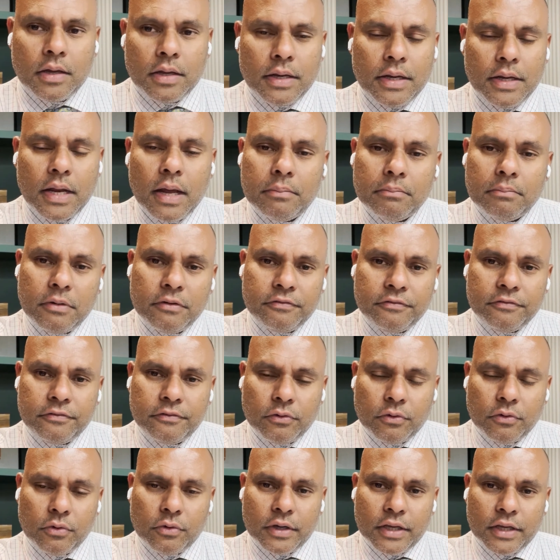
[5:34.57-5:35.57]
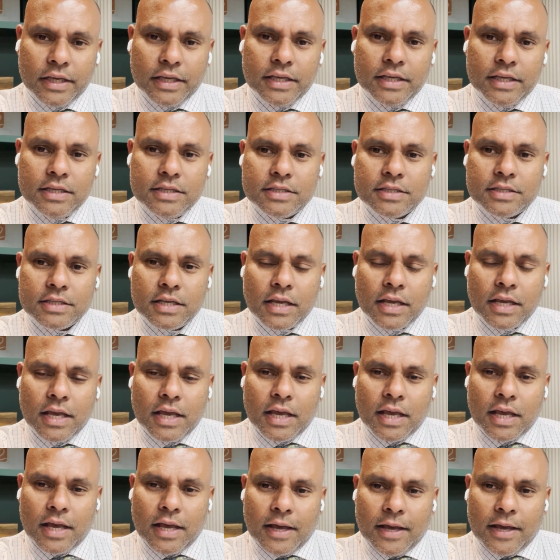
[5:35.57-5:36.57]
Number 4 is
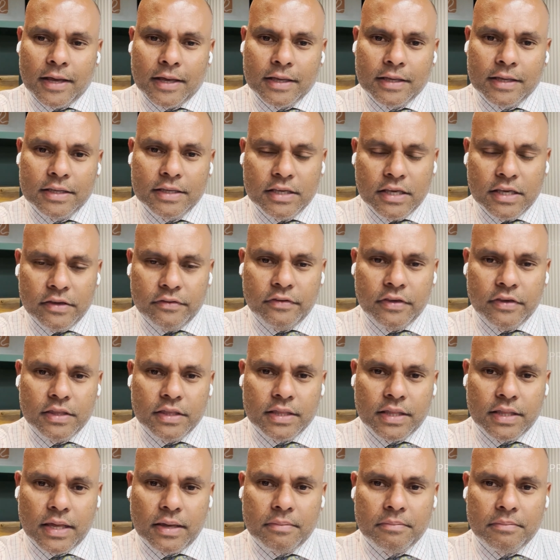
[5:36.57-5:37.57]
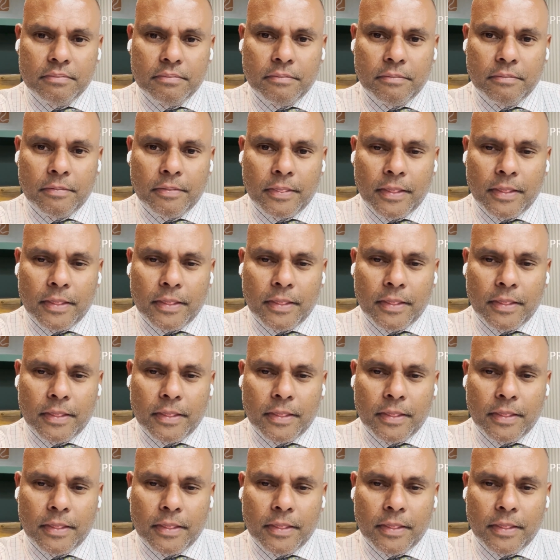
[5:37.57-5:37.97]
giving them